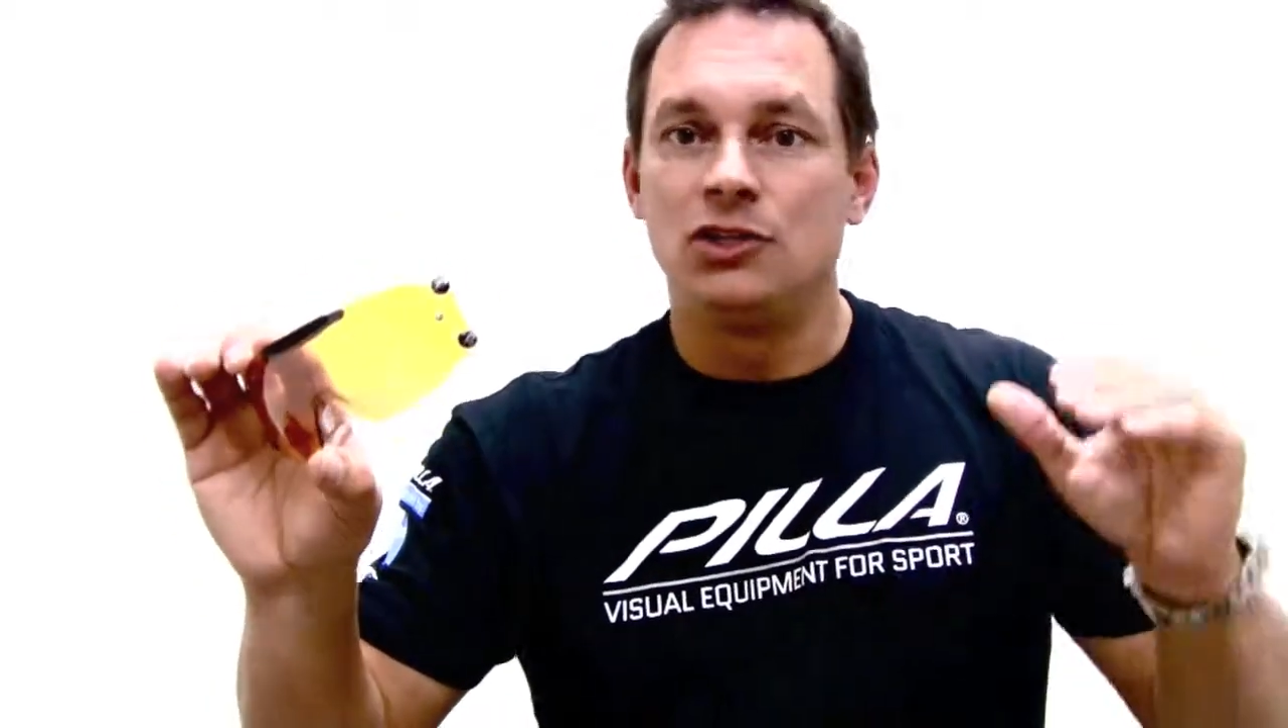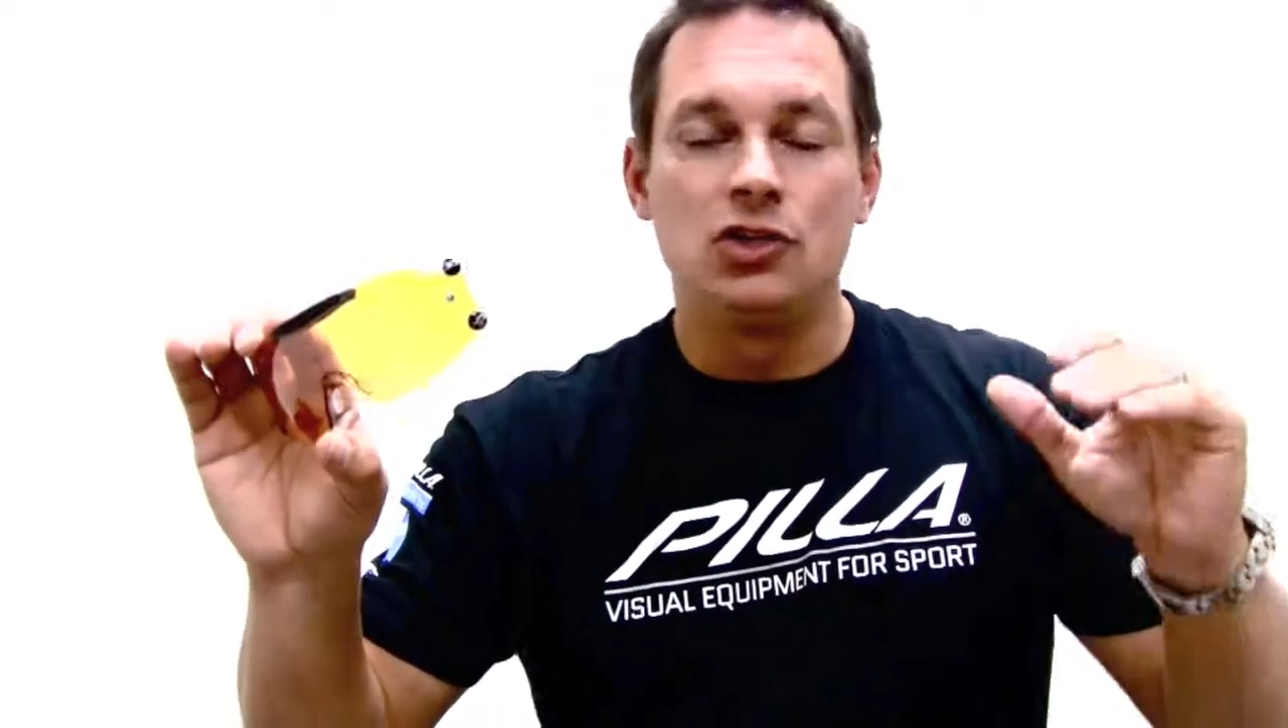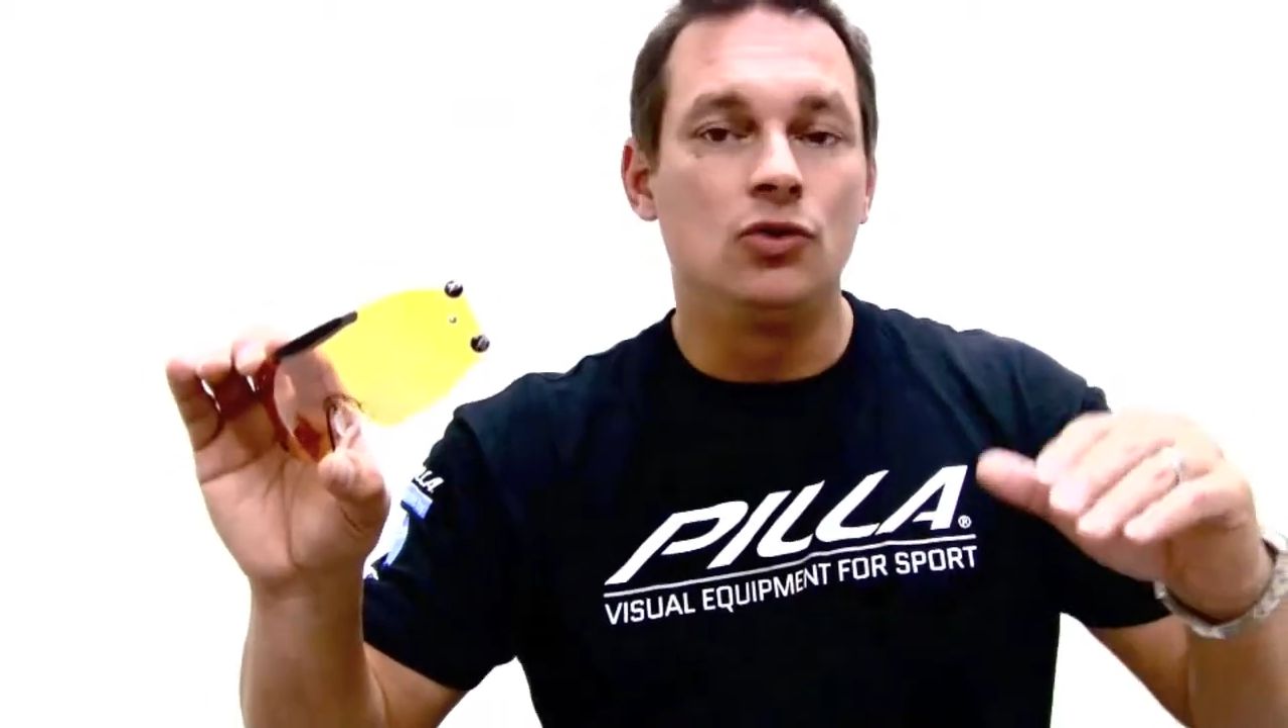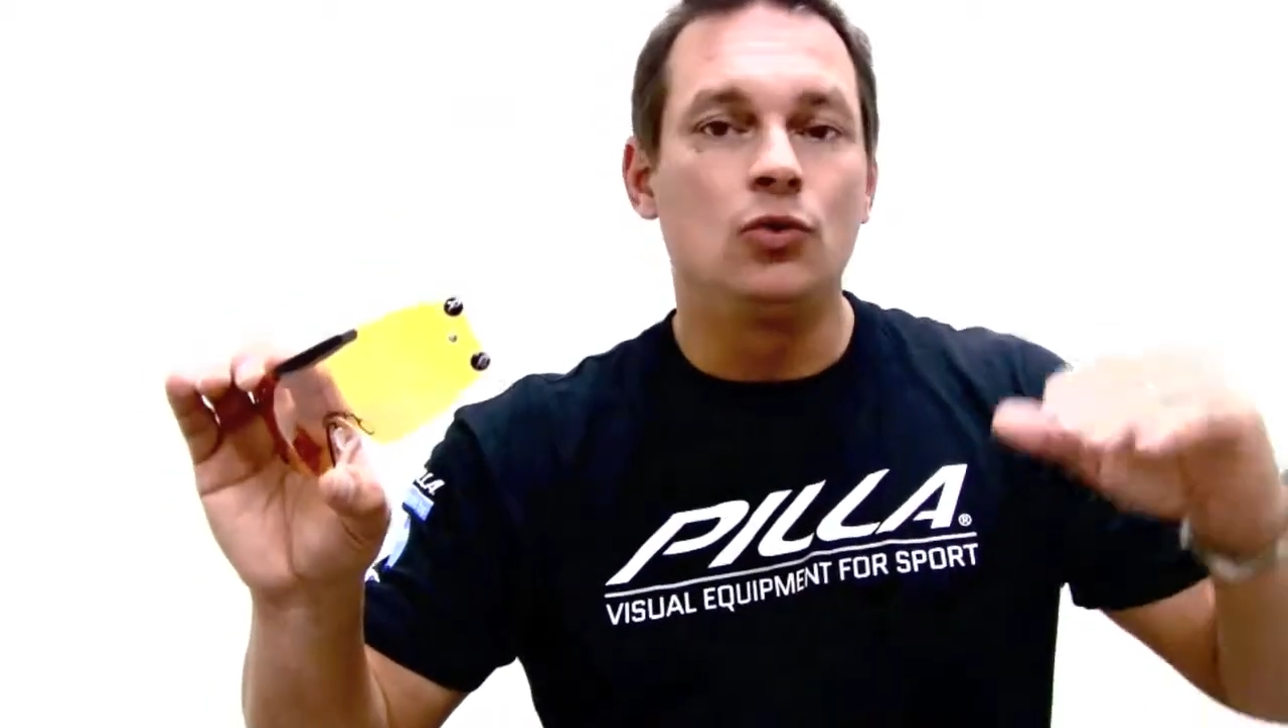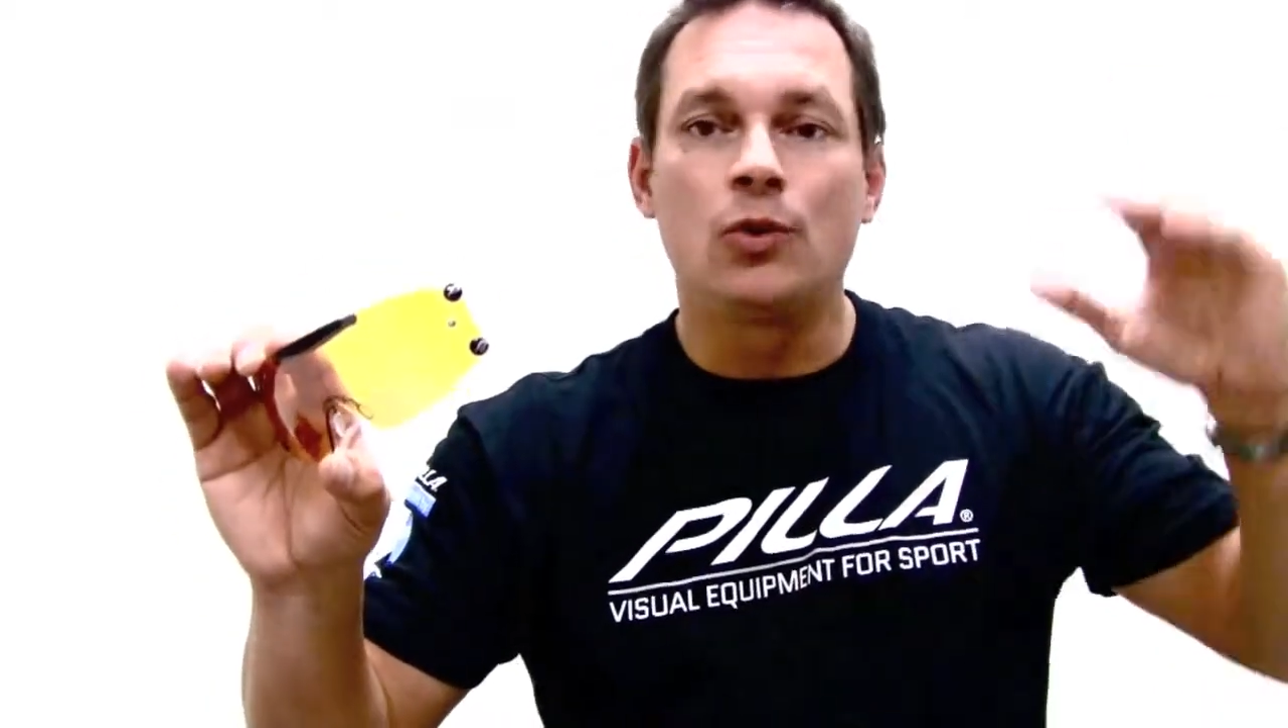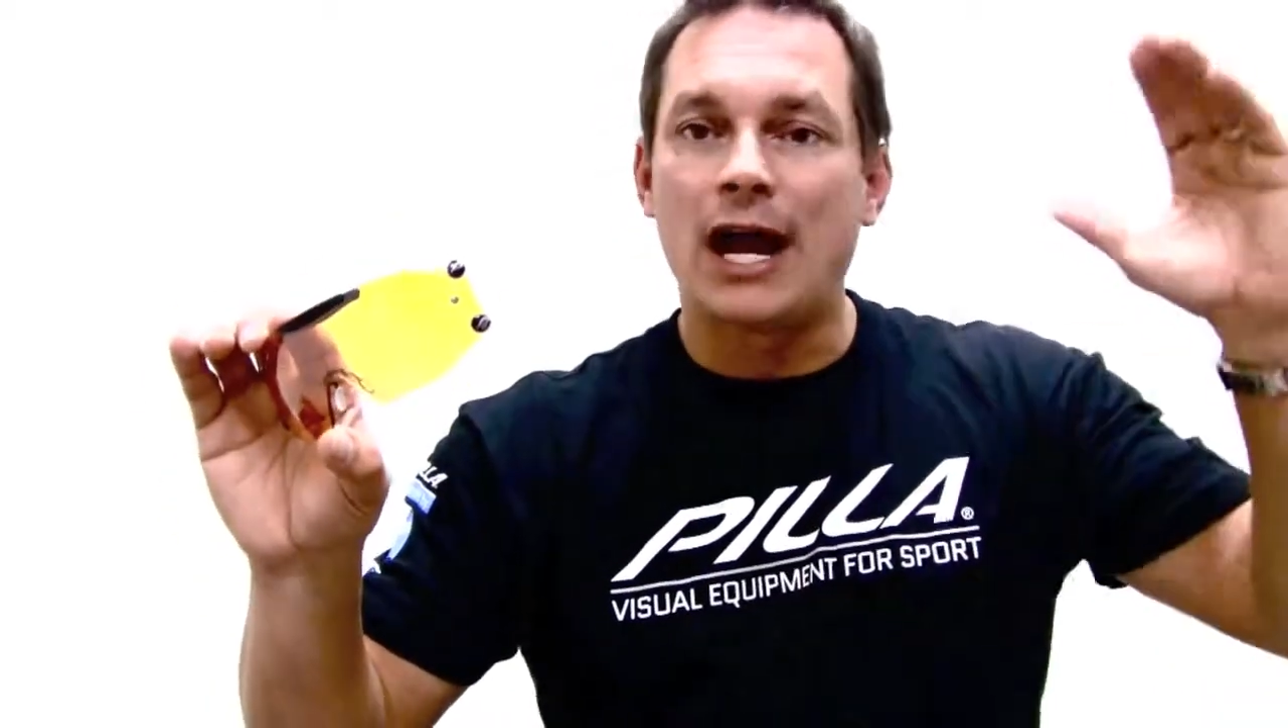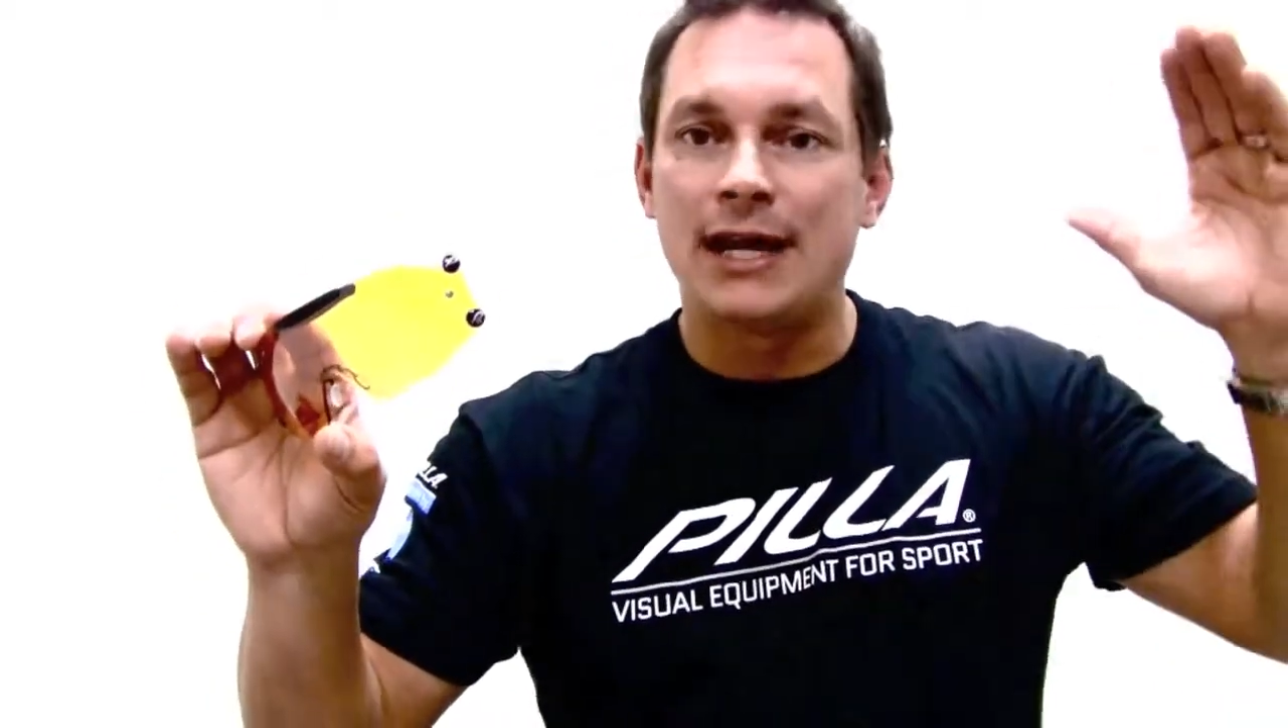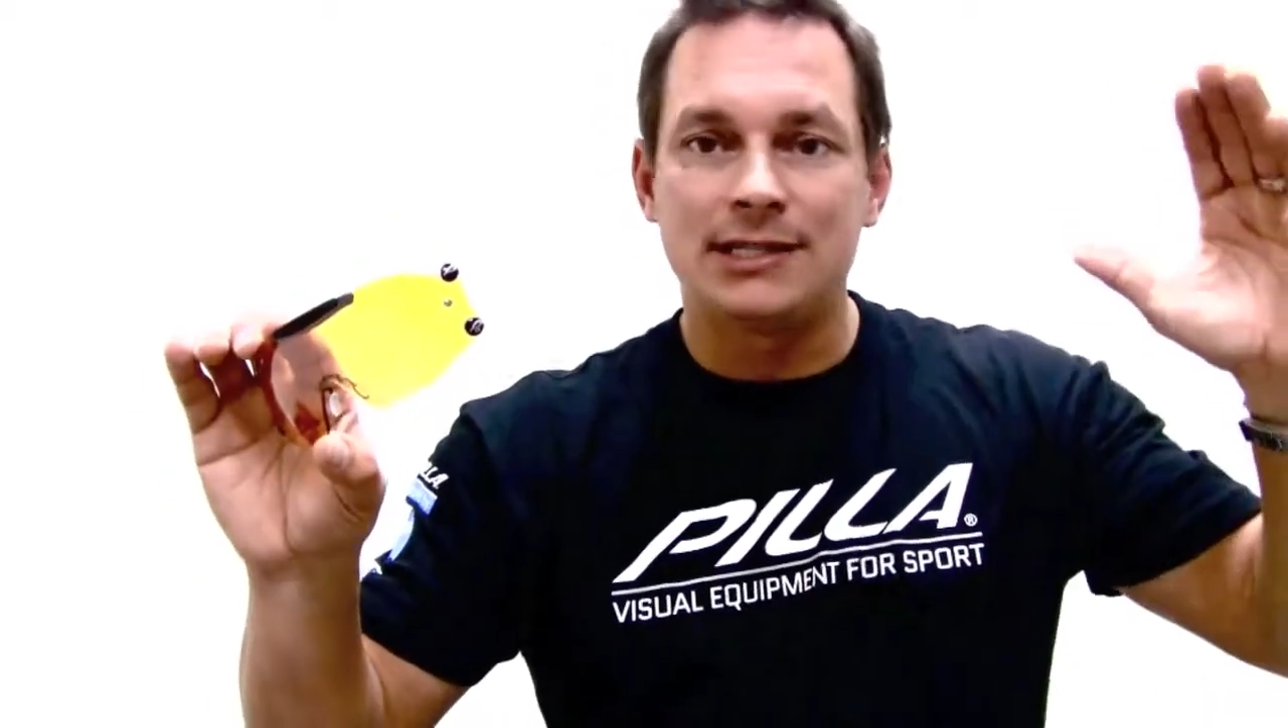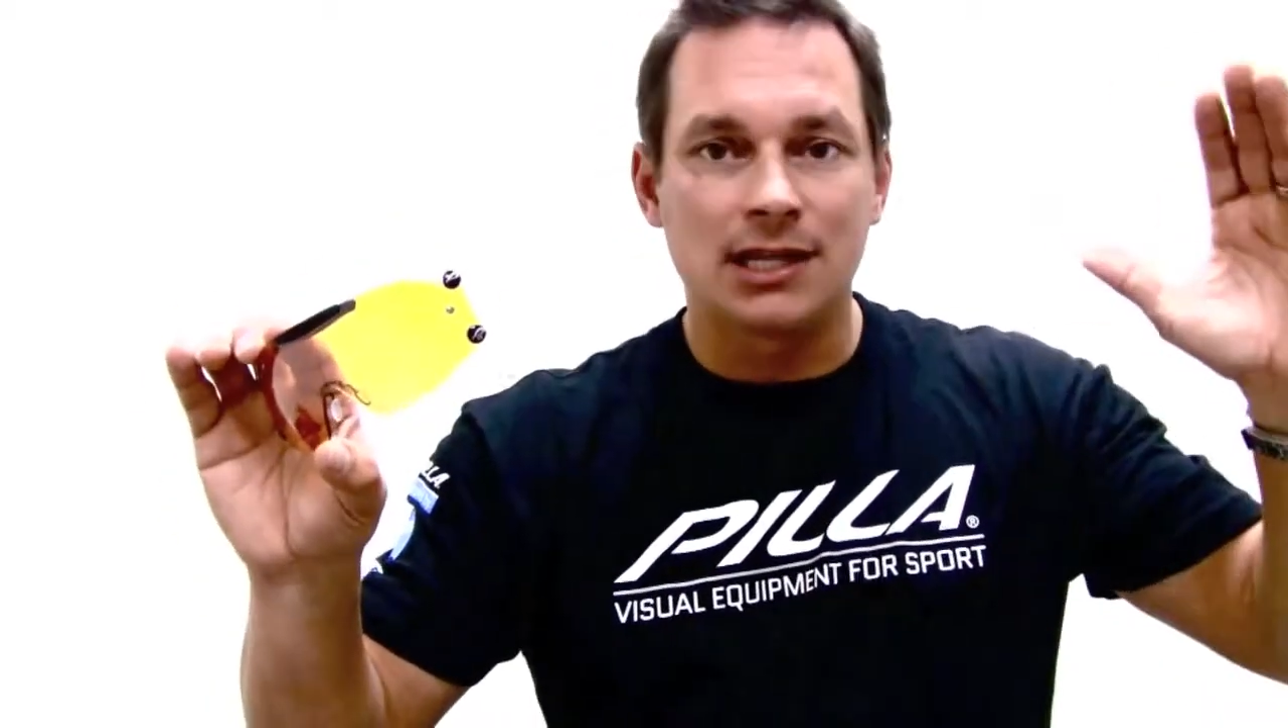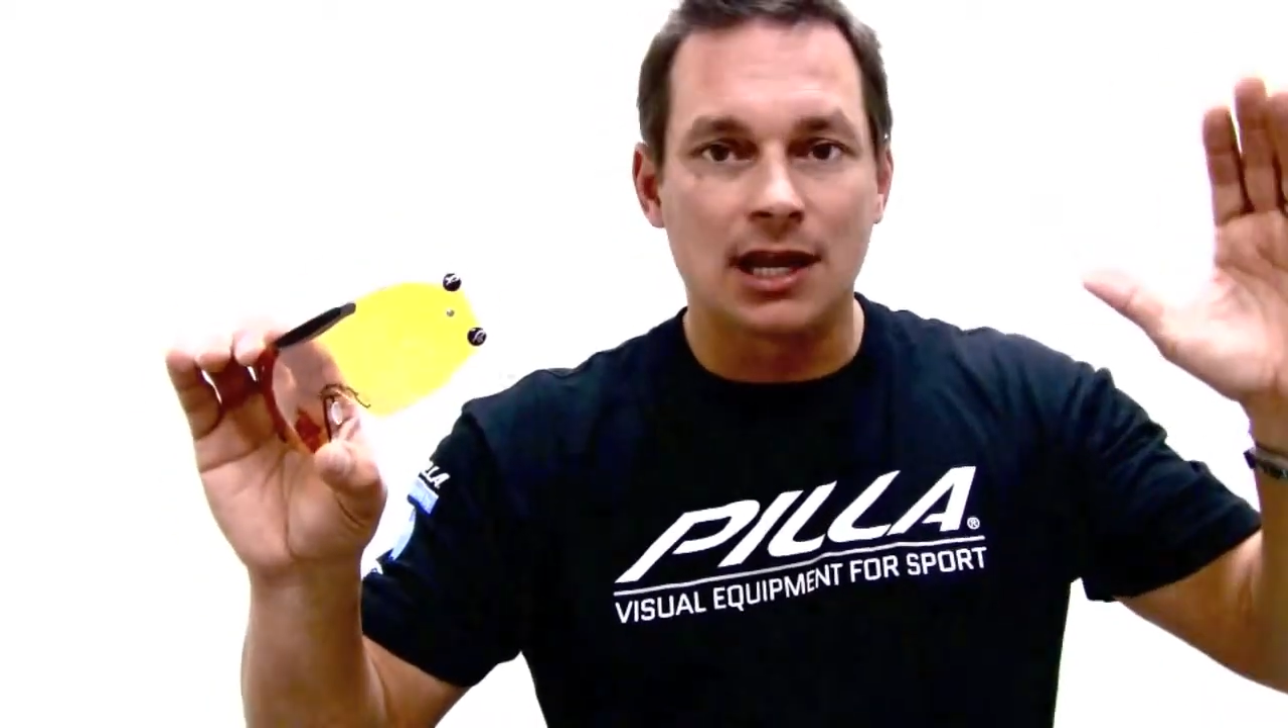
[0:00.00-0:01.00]
dew
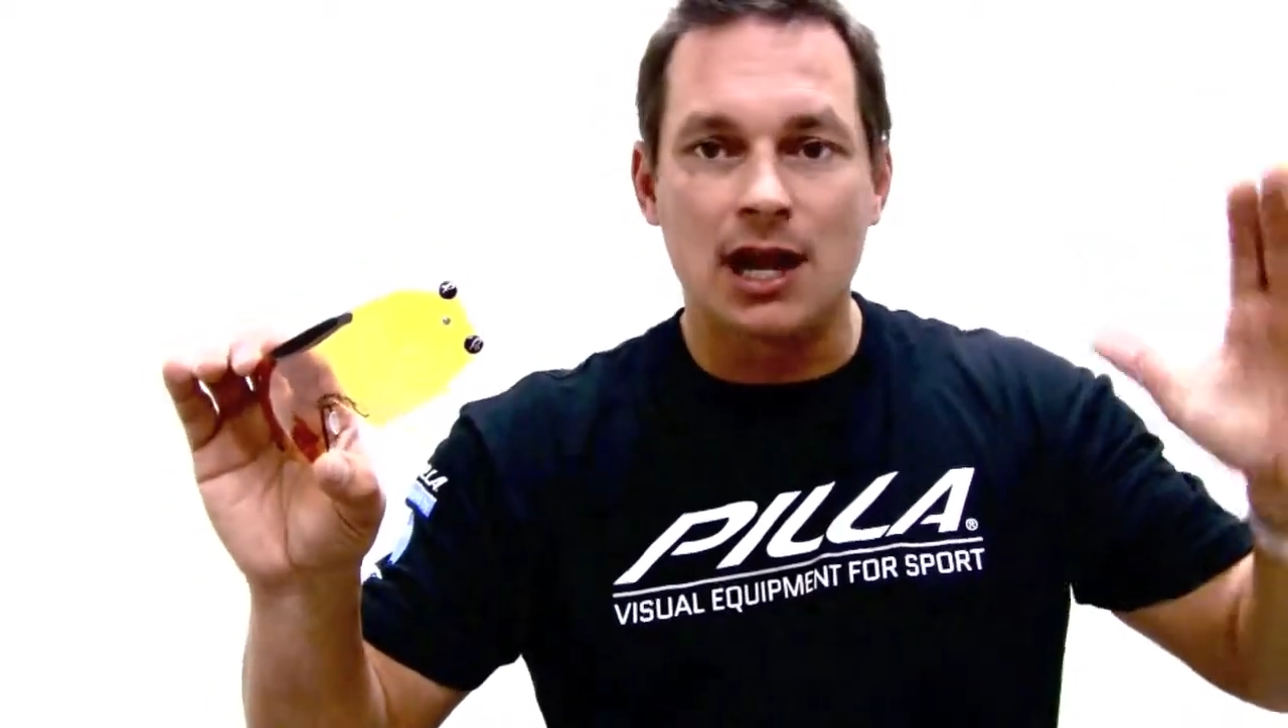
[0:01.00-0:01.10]
rising